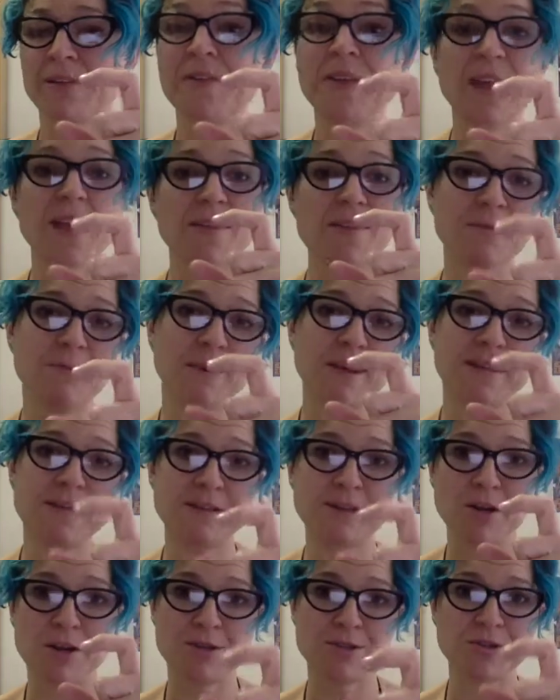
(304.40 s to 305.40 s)
the other
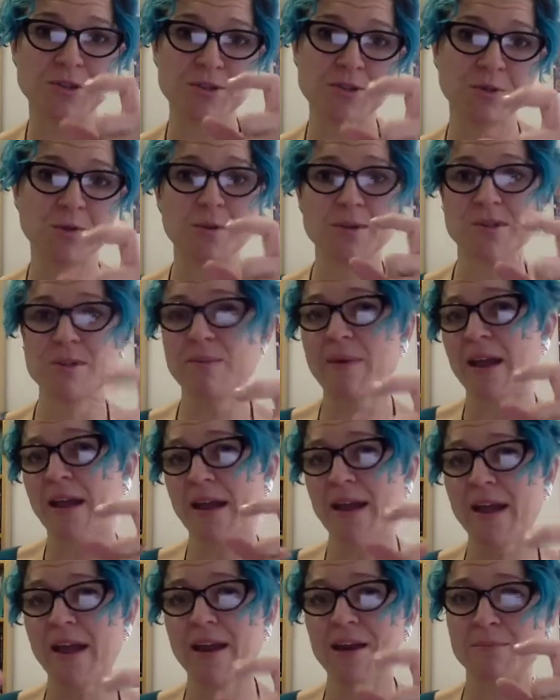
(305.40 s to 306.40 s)
research that talks about
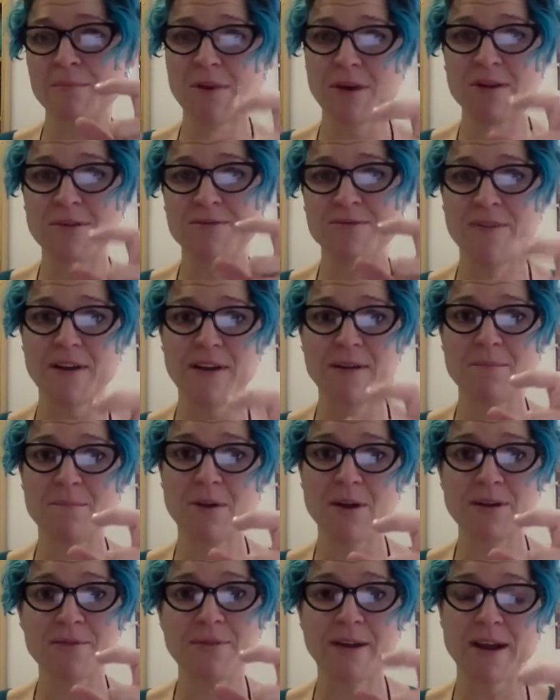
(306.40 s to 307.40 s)
how to
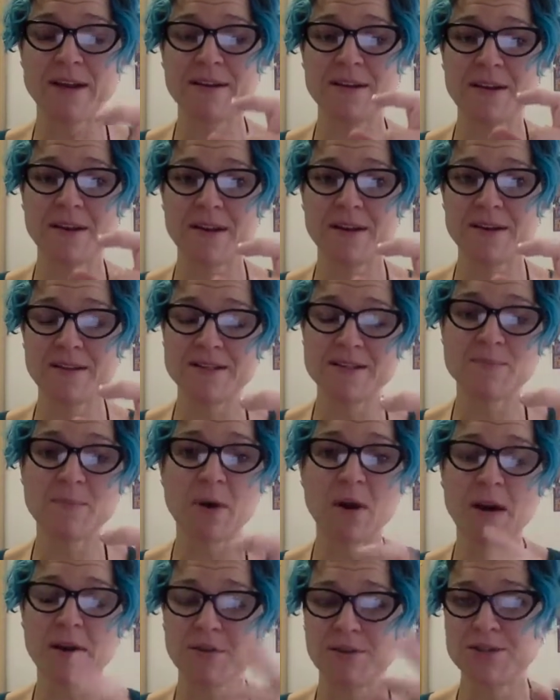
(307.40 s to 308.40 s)
motivate and
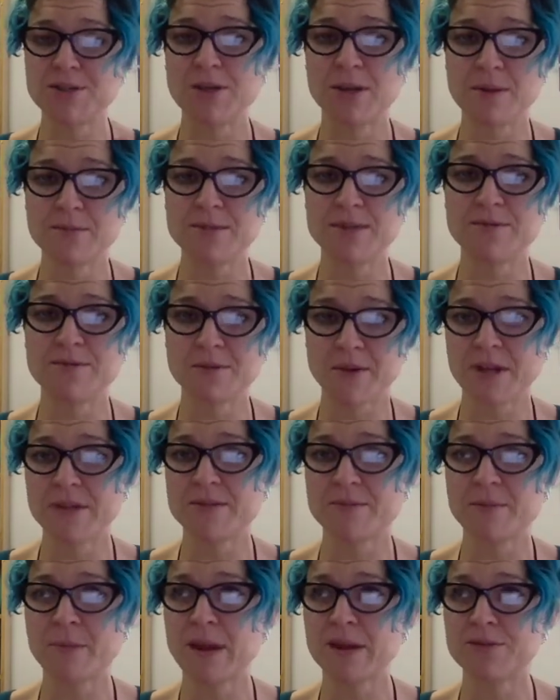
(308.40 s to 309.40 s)
inspire in terms of
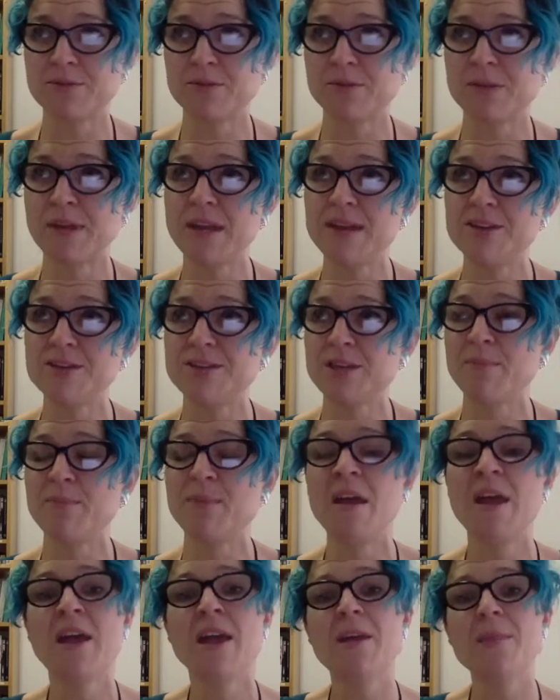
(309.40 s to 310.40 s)
transformational leadership.
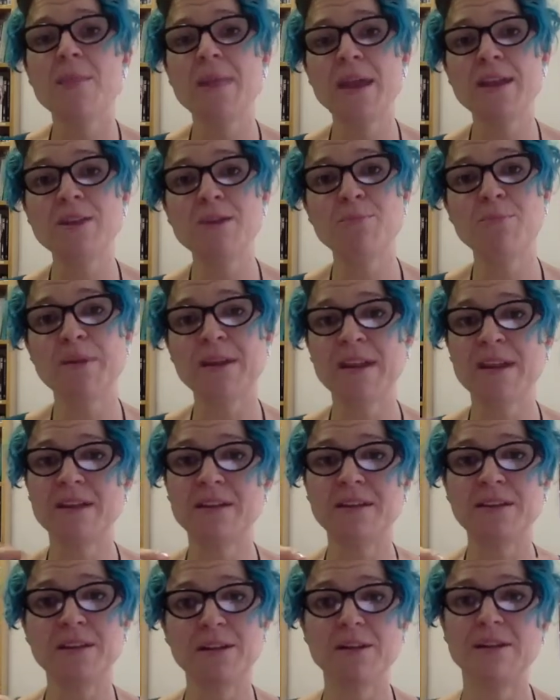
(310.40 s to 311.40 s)
Then you bring
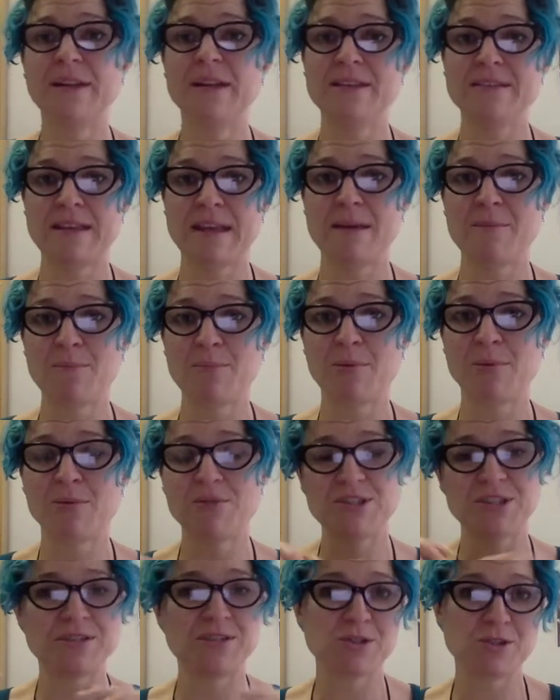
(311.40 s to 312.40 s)
in a little example,
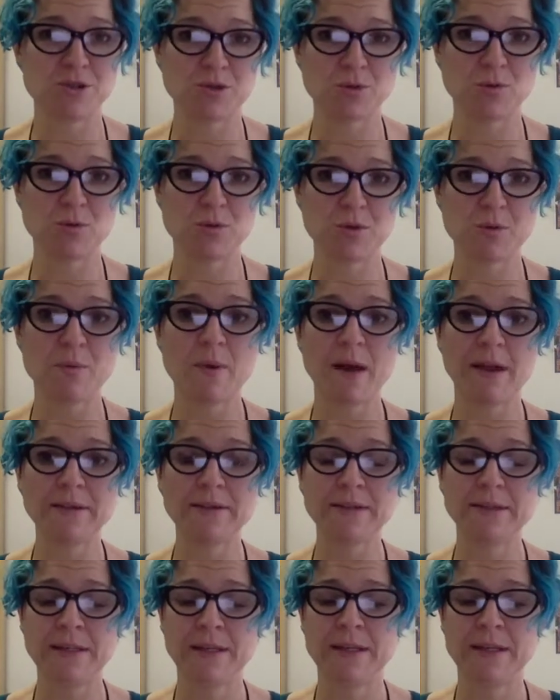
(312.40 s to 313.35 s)
just a shorter one,